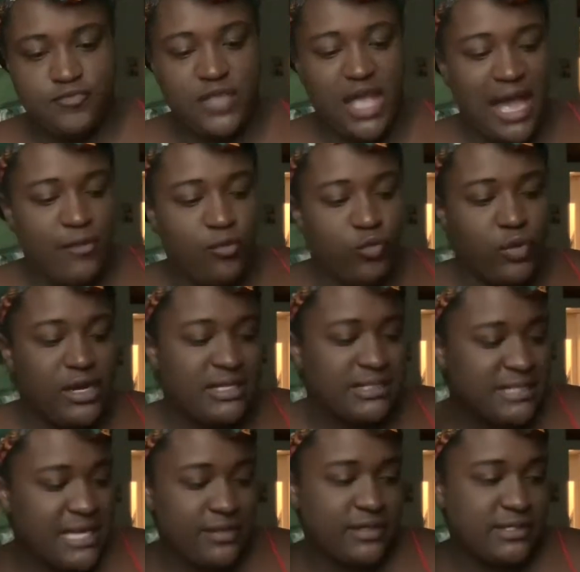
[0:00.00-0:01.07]
I want to
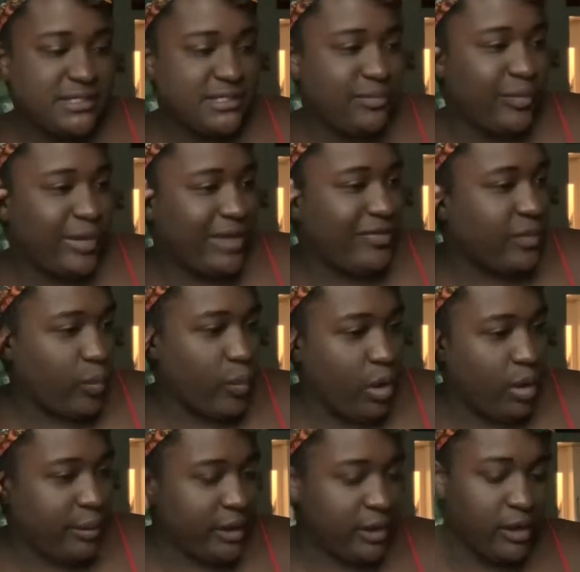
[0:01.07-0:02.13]
say this is a brand that
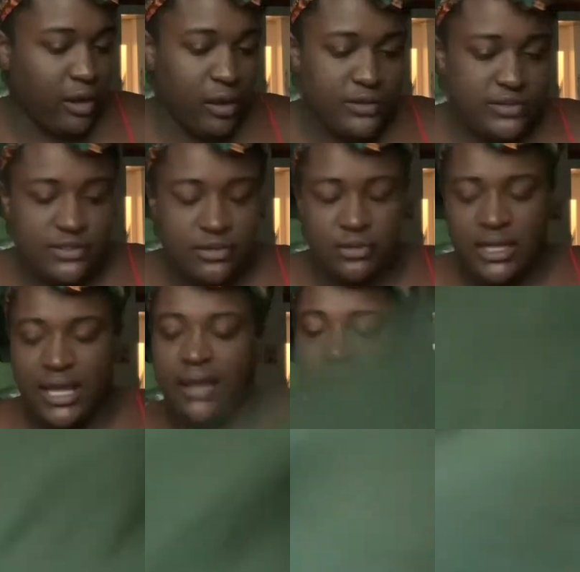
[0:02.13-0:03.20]
Walmart also
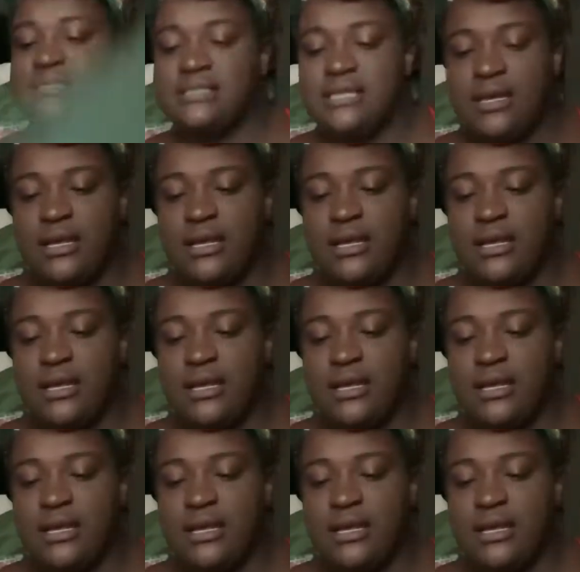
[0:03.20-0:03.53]
carries.